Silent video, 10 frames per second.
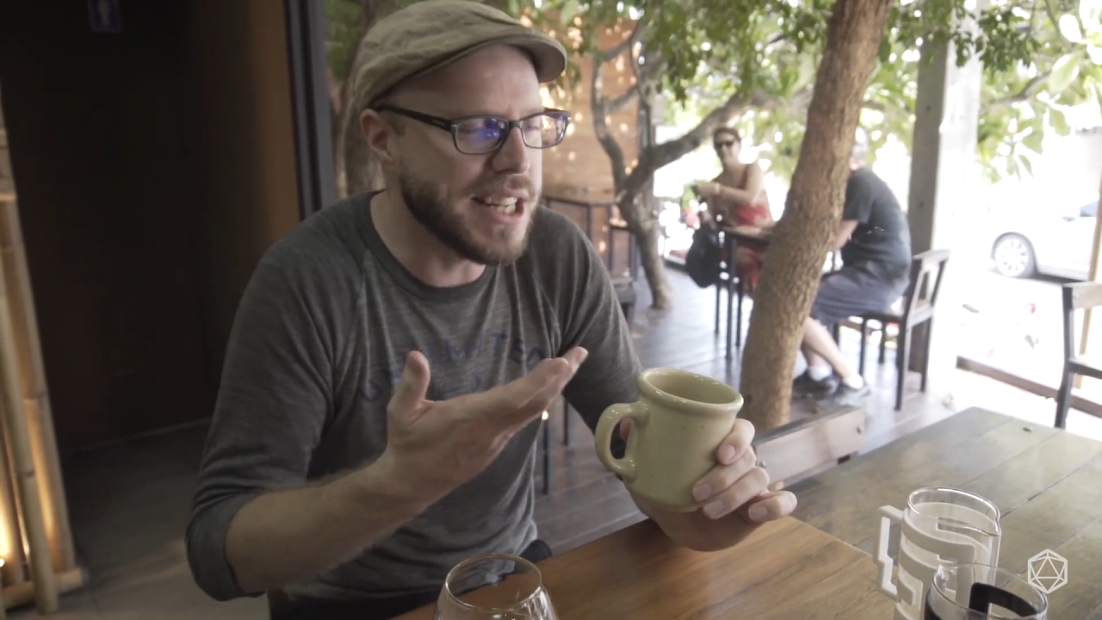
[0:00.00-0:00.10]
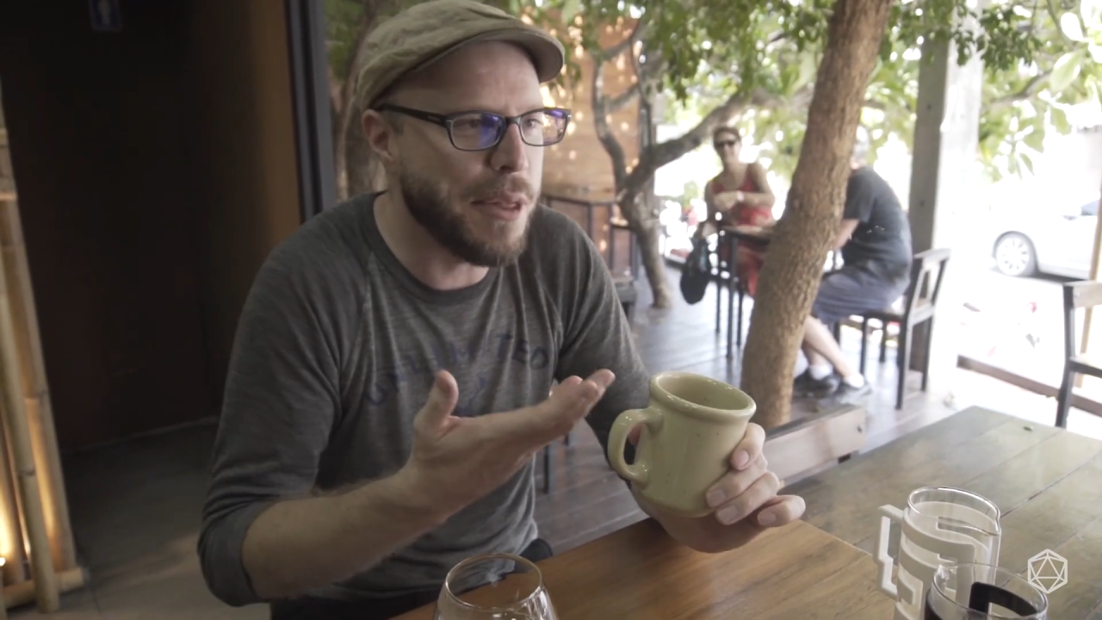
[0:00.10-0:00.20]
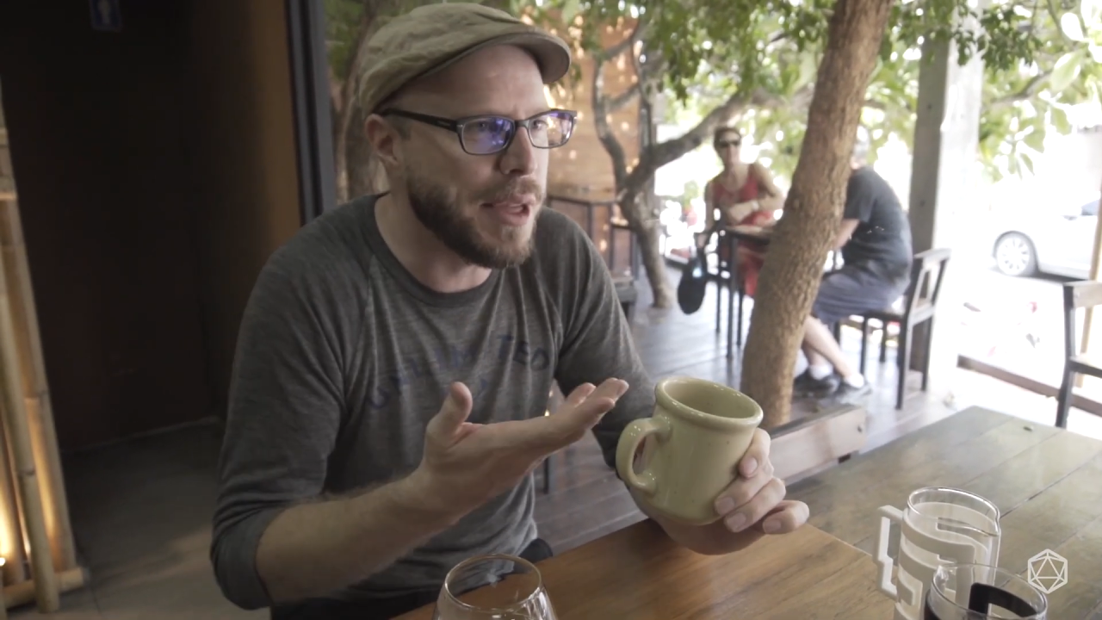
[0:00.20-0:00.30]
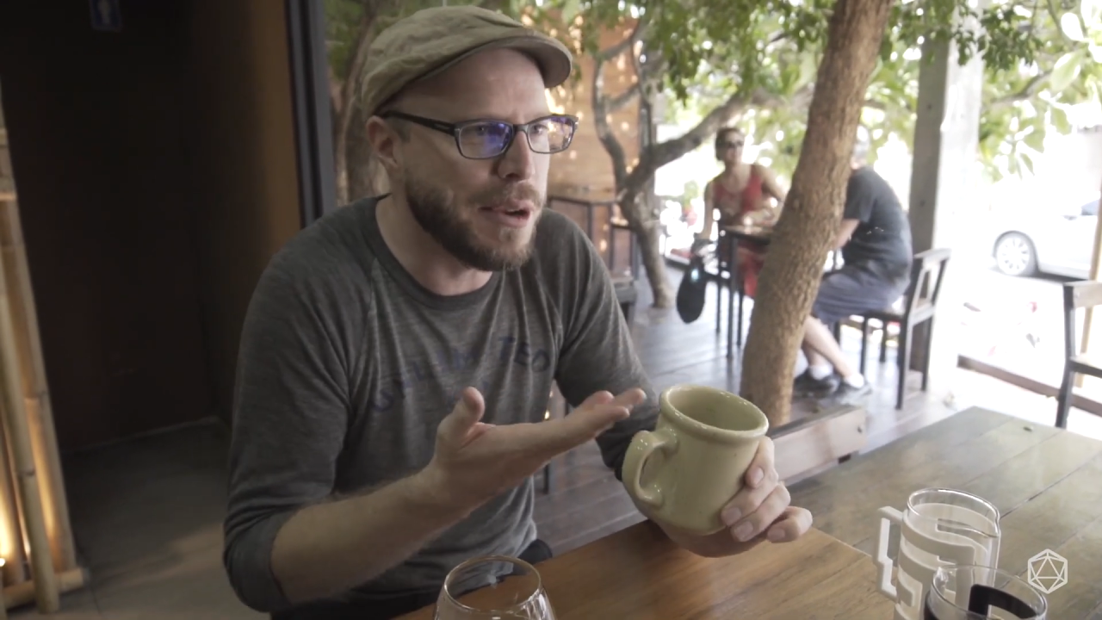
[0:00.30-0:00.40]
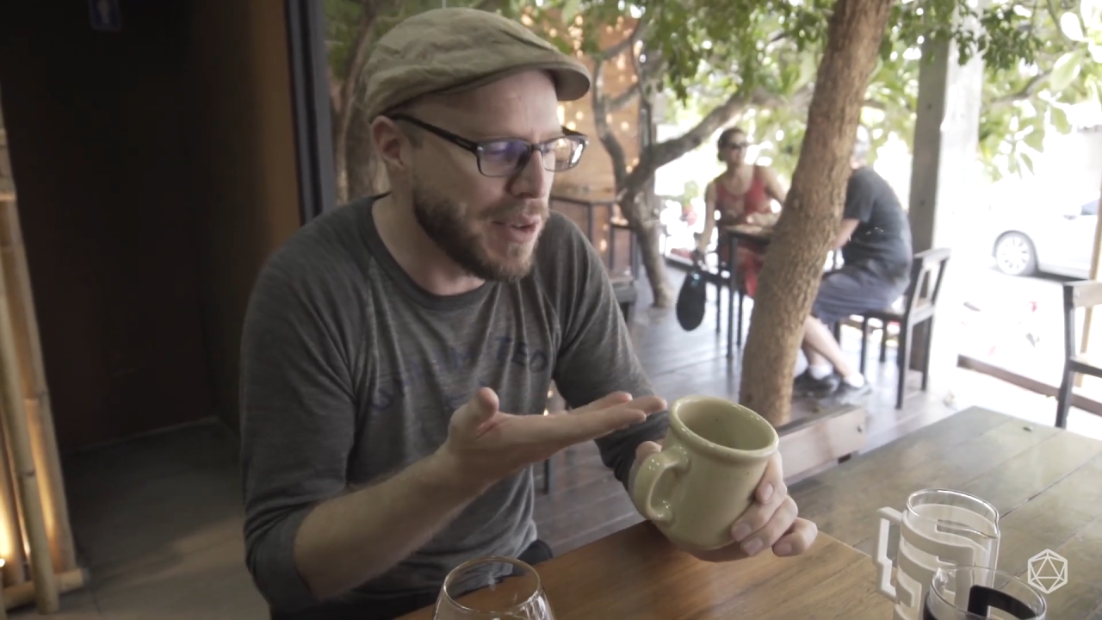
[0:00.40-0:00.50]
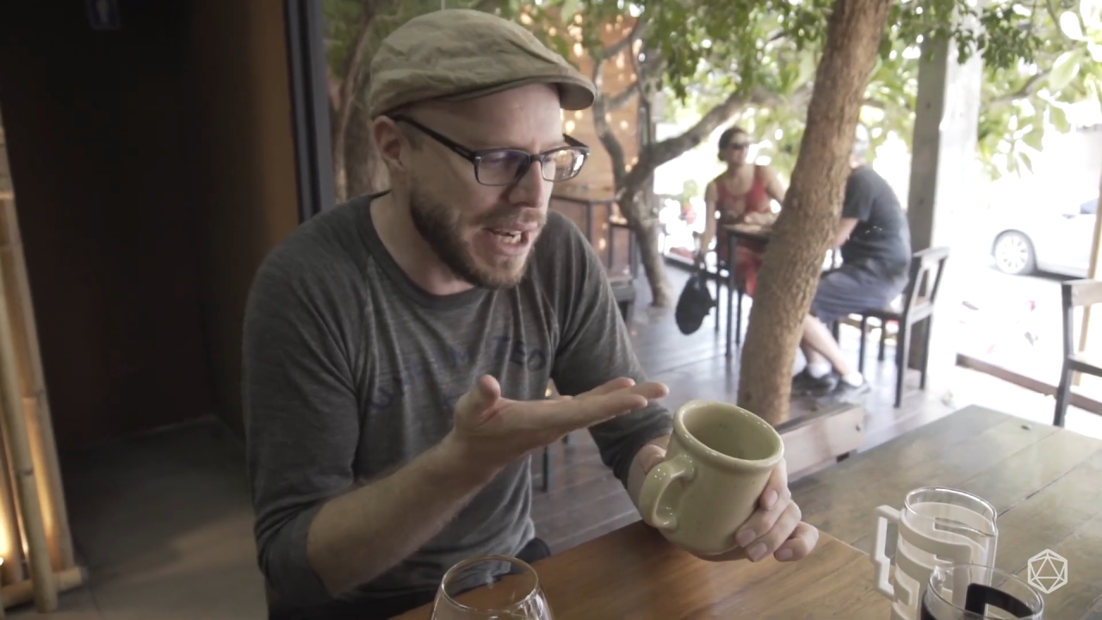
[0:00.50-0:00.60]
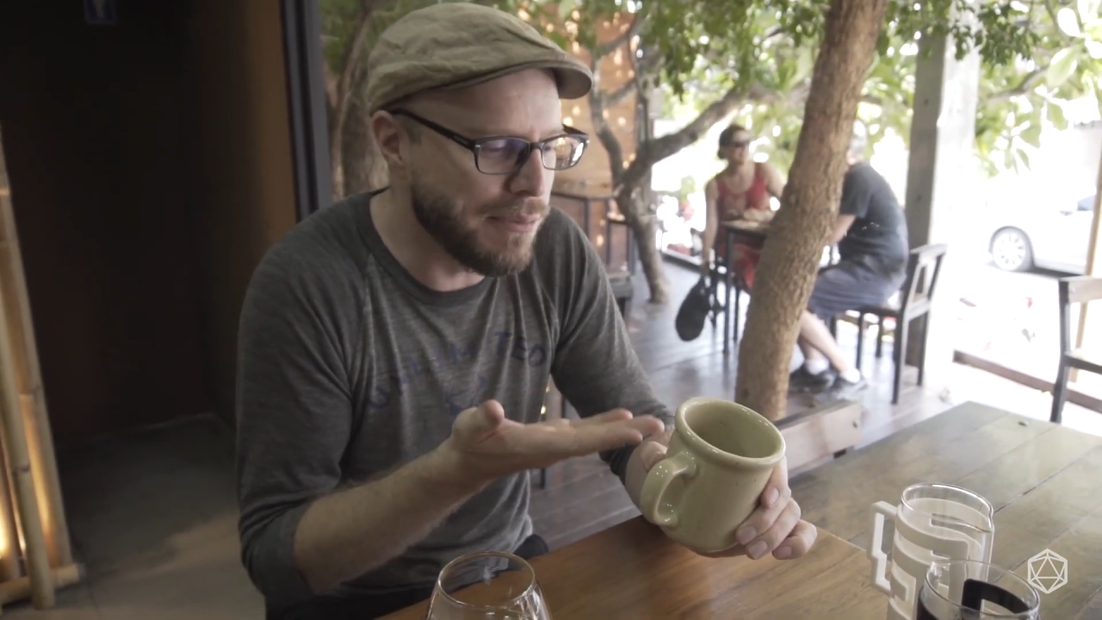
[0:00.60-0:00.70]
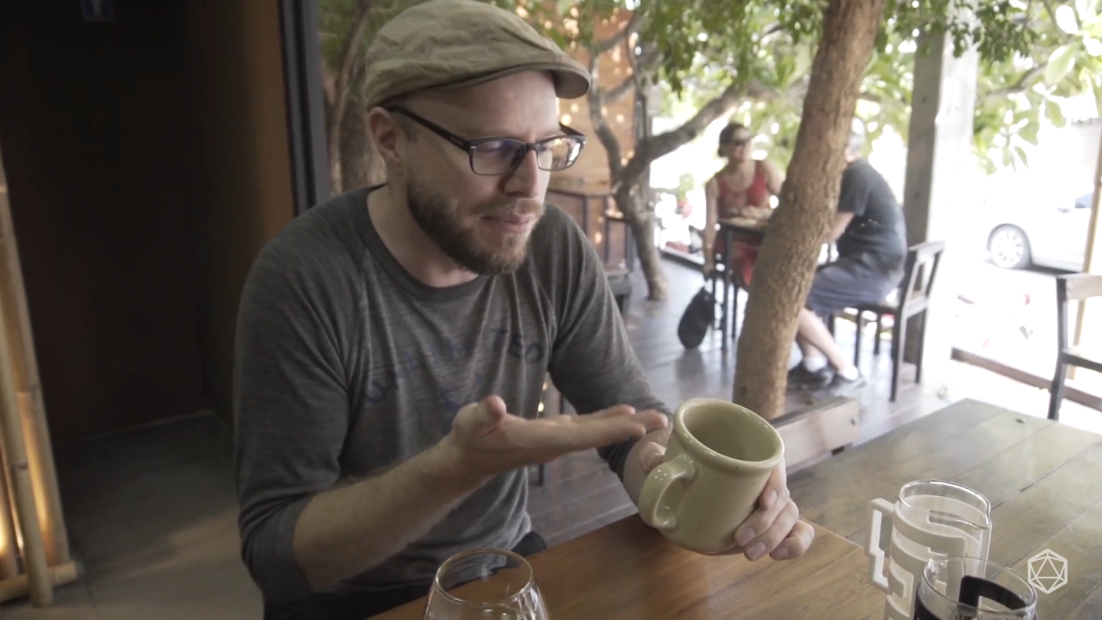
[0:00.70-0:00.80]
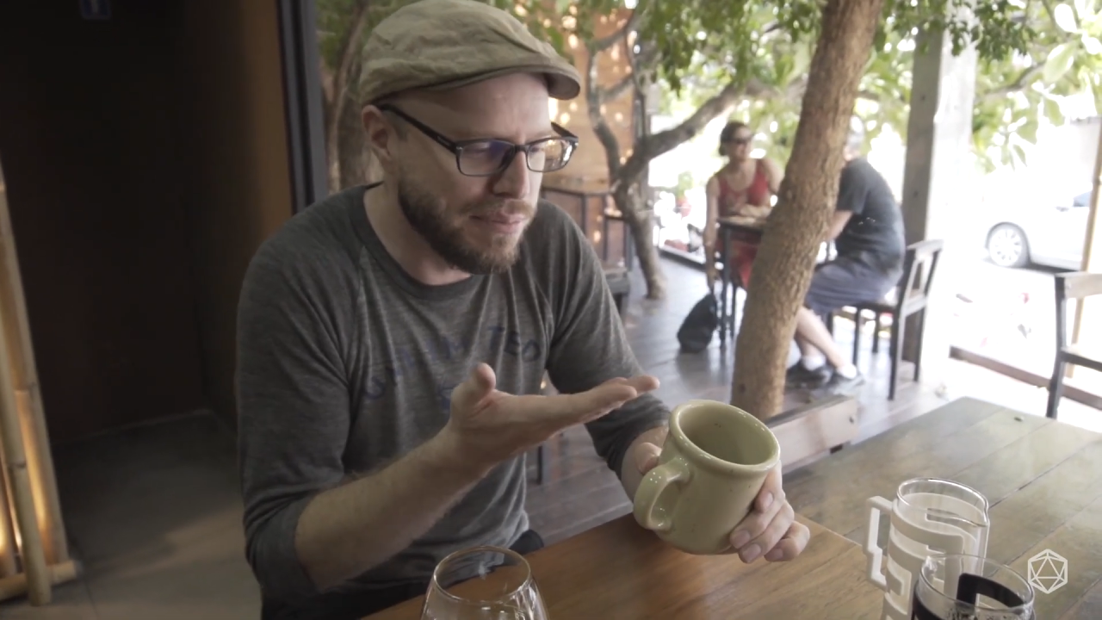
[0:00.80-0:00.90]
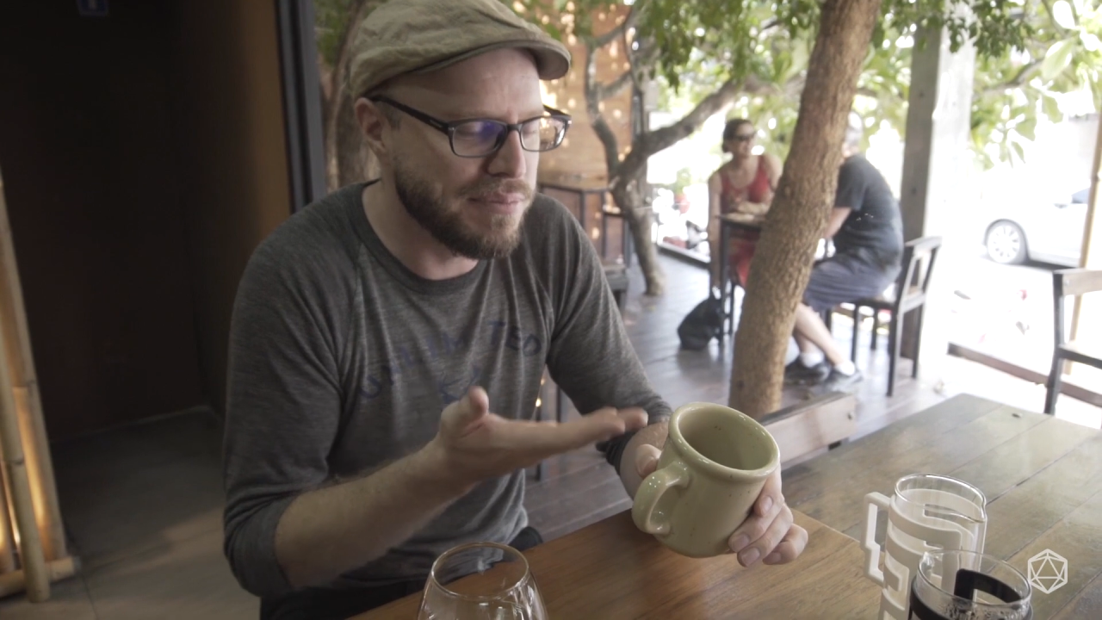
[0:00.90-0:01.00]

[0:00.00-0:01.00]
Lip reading: nothing really.